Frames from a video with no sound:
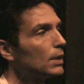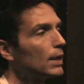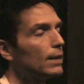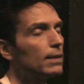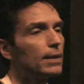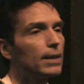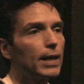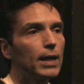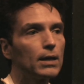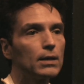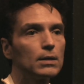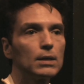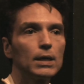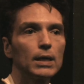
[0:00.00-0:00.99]
and then
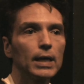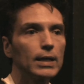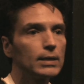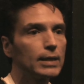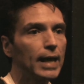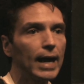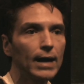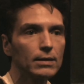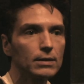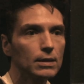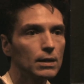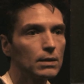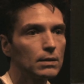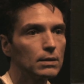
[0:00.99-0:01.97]
he got into
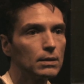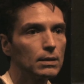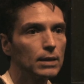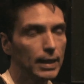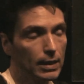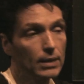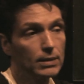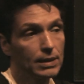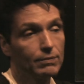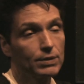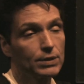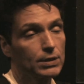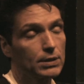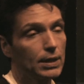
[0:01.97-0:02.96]
acting, and that he's
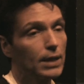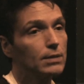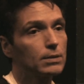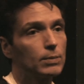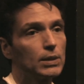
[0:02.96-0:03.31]
having success.